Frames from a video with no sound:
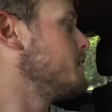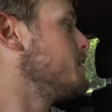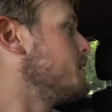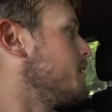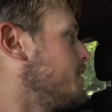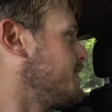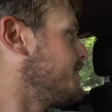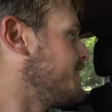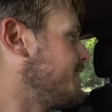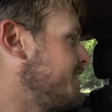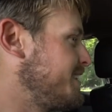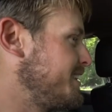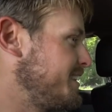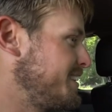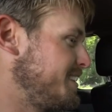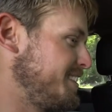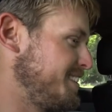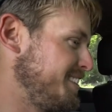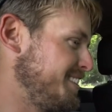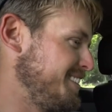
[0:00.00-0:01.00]
Honestly, I
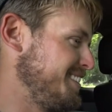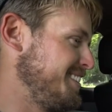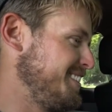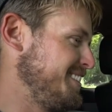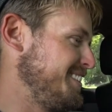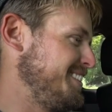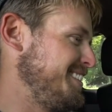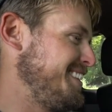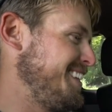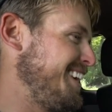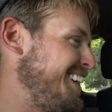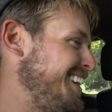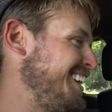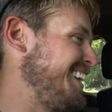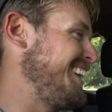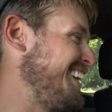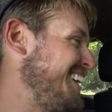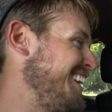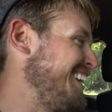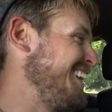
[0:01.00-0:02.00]
thought I was gonna die. Like,
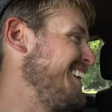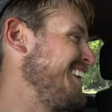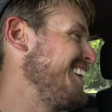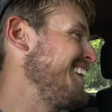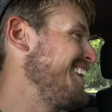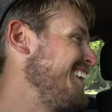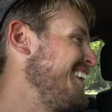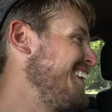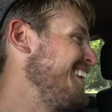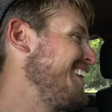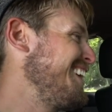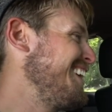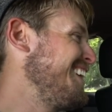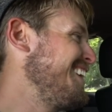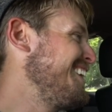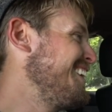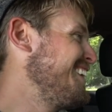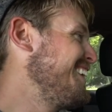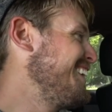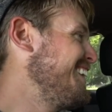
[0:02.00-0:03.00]
it,
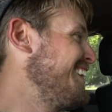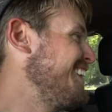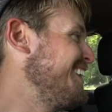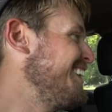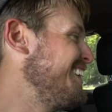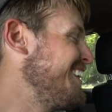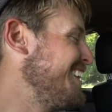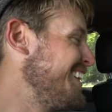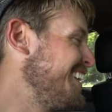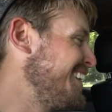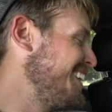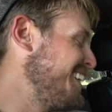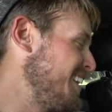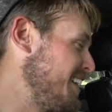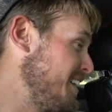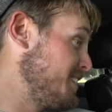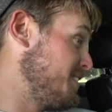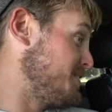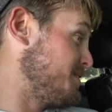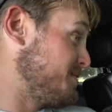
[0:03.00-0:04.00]
it wasn't like,